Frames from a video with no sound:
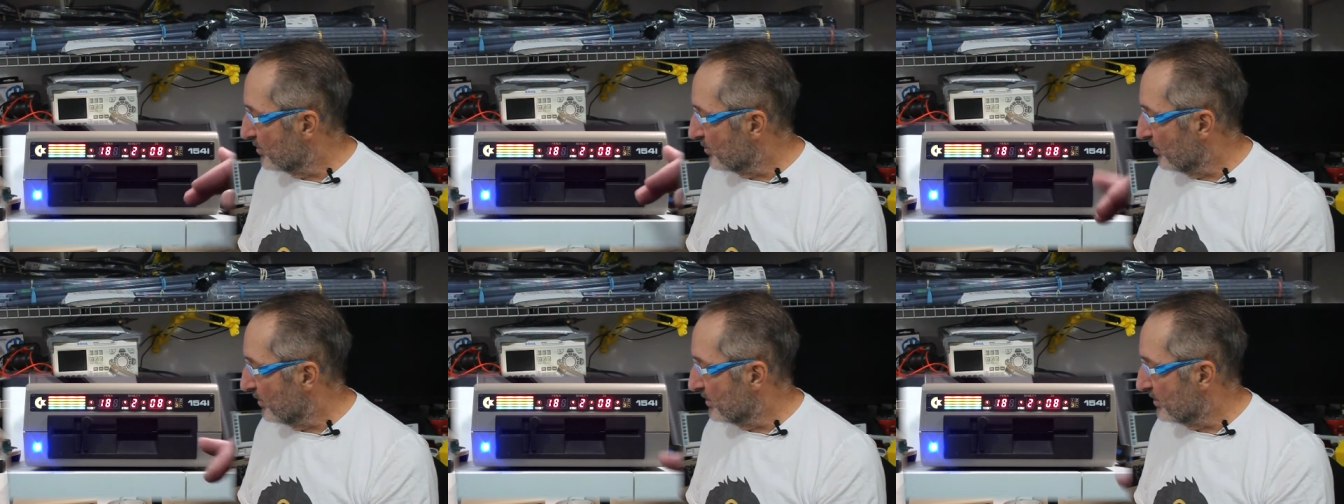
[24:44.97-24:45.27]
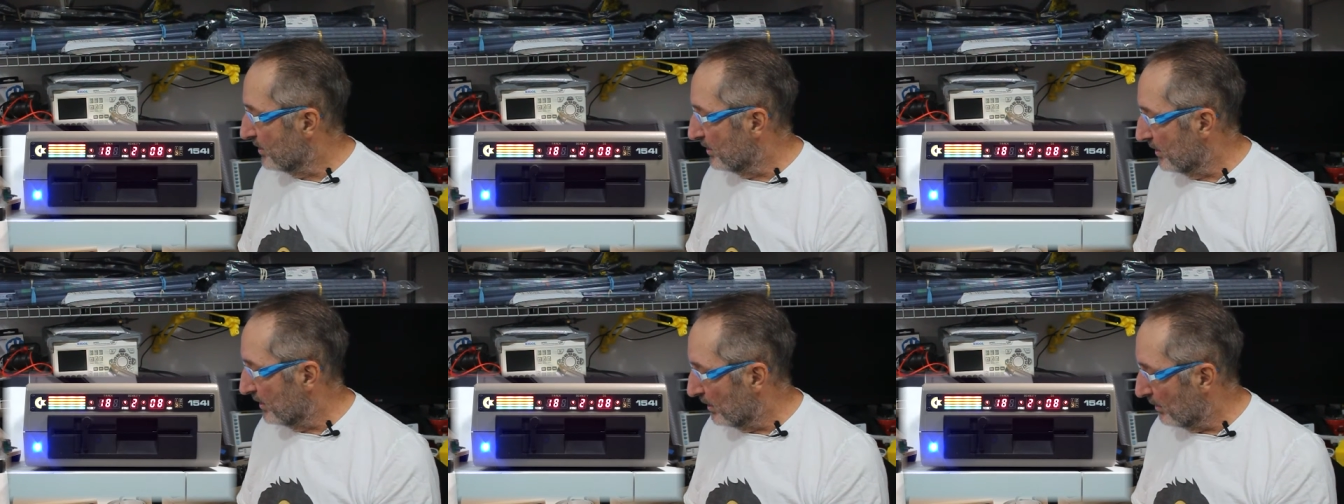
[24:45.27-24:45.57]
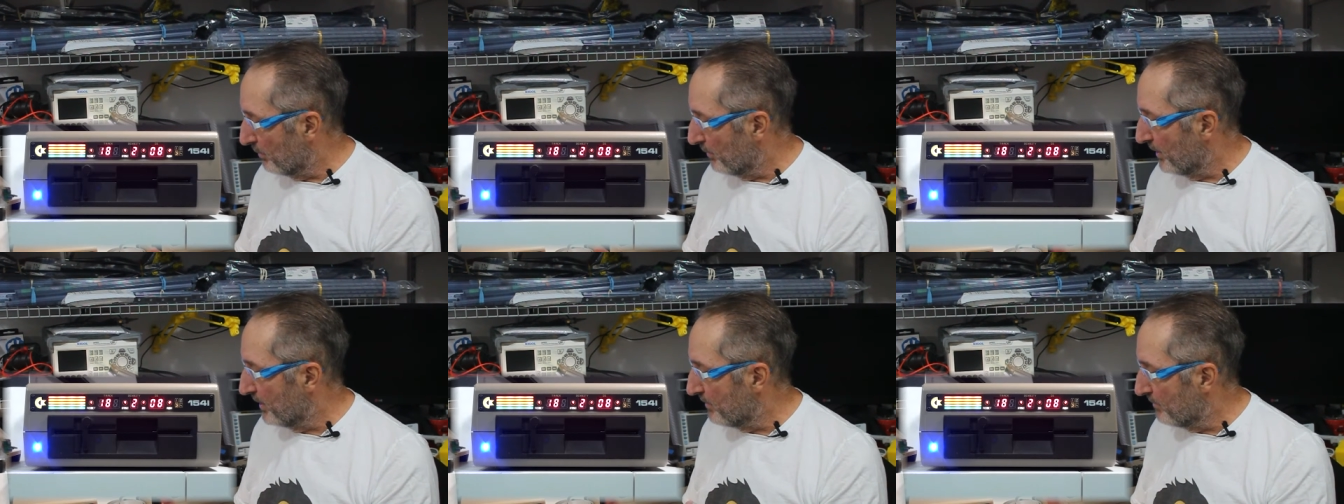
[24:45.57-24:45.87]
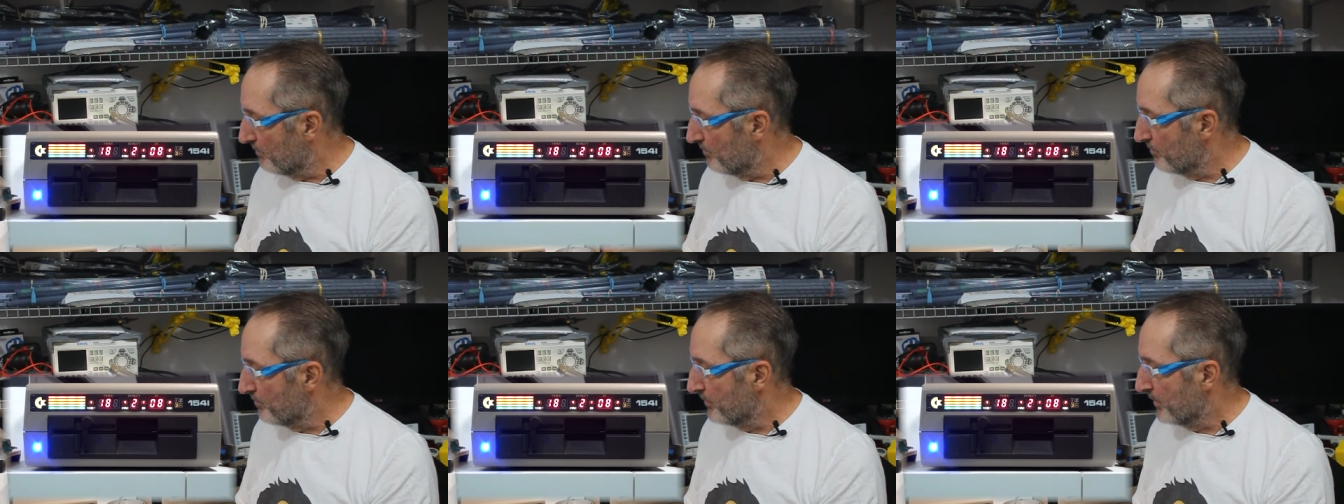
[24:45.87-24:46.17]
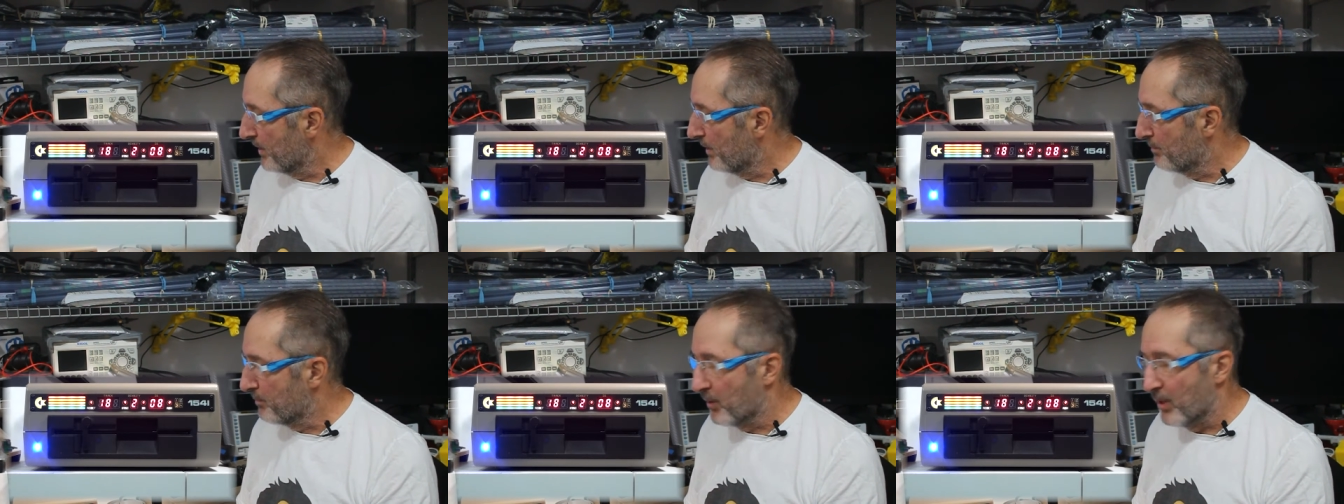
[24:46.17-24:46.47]
so it's
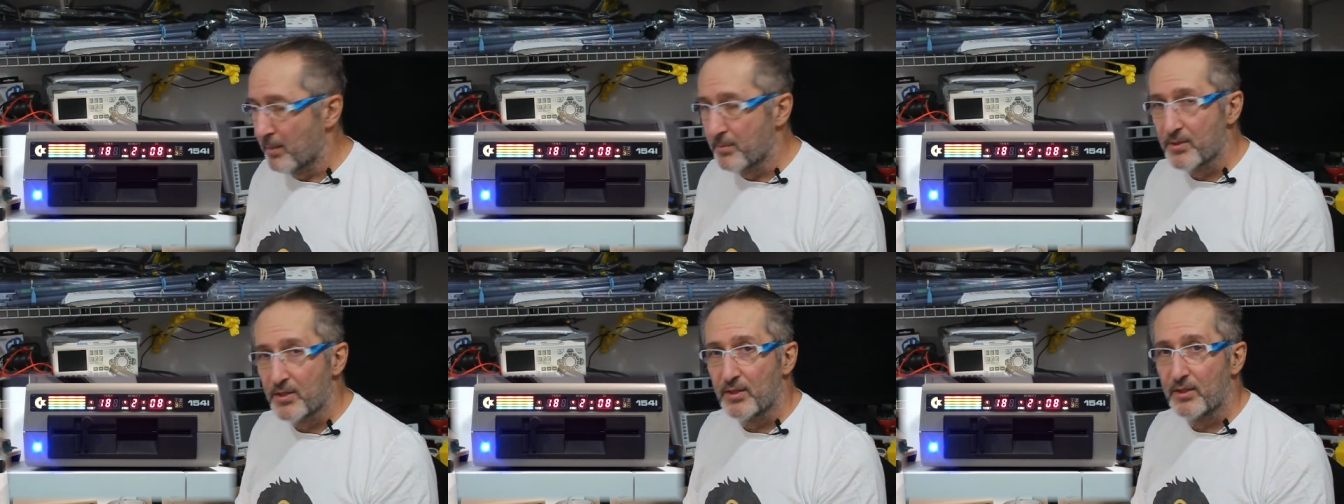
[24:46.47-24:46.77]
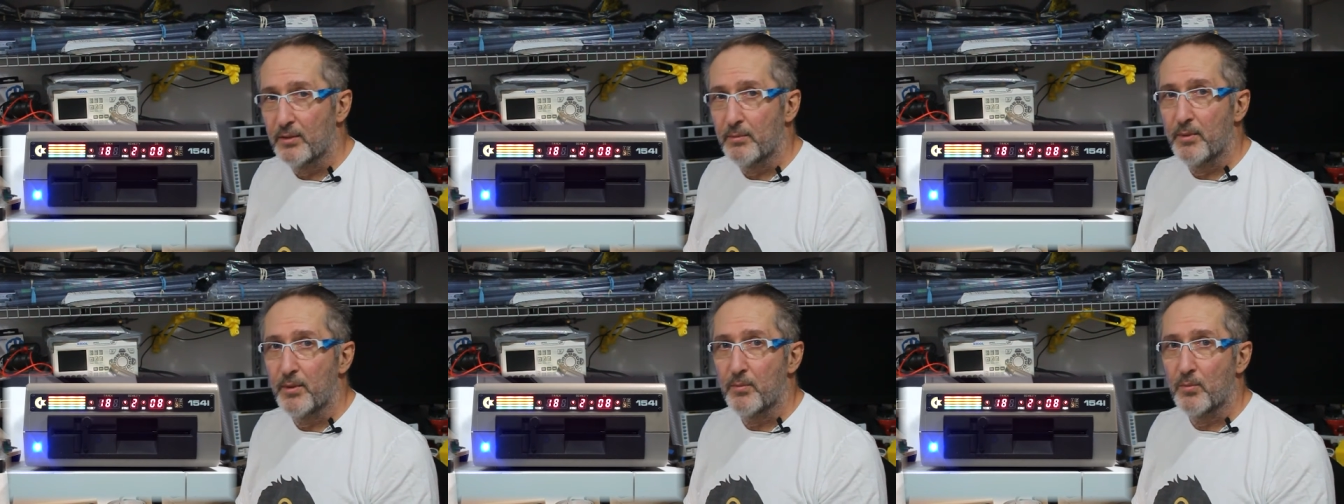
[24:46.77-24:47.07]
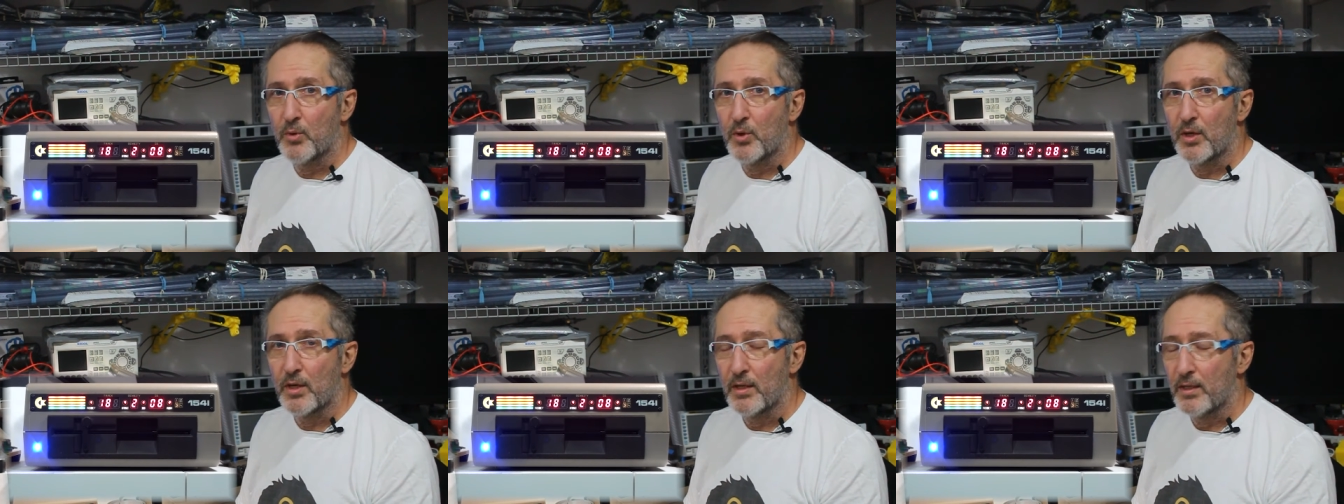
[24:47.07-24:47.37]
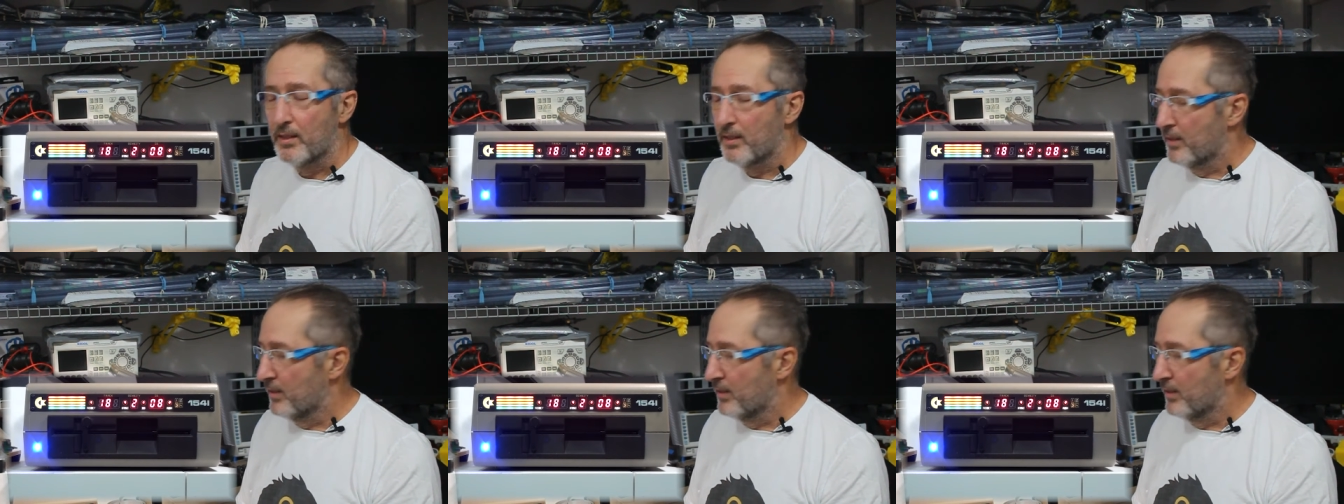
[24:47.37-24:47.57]
it pops a little bit more